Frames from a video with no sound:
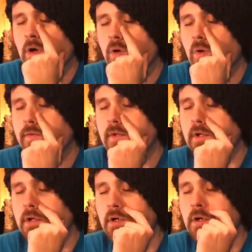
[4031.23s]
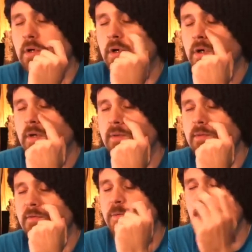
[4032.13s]
the
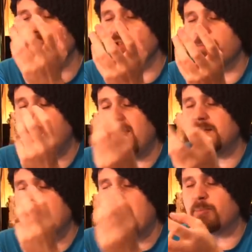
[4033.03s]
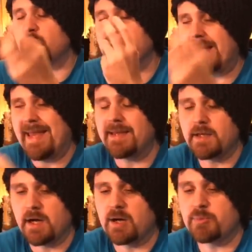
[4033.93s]
fresh baked apple cake
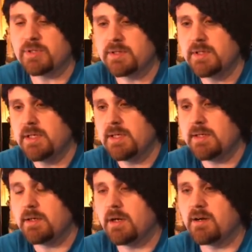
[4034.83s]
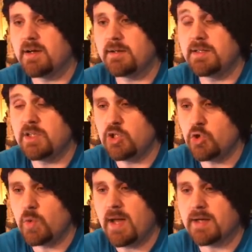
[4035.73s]
cup uh, in the
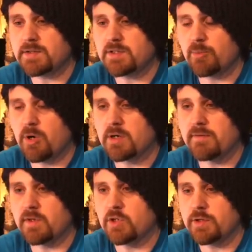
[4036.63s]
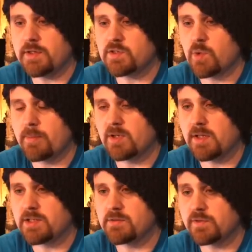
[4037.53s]
US, a part of the Cookie Swap
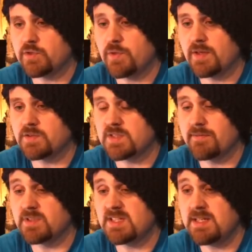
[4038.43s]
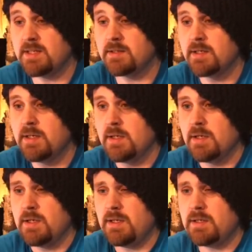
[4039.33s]
collection for 2017,
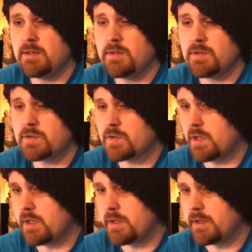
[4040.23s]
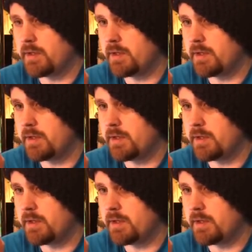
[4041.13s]
is uh, a